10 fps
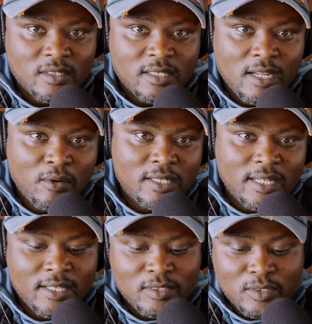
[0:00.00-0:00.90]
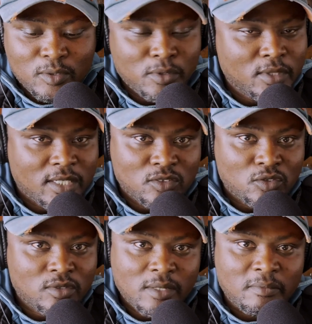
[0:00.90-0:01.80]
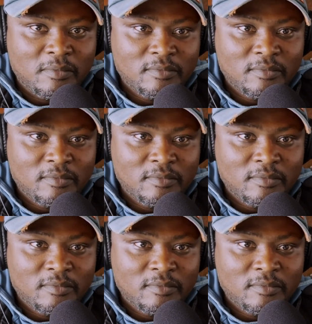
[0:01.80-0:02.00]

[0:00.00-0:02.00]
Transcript: Nowadays, you can stream.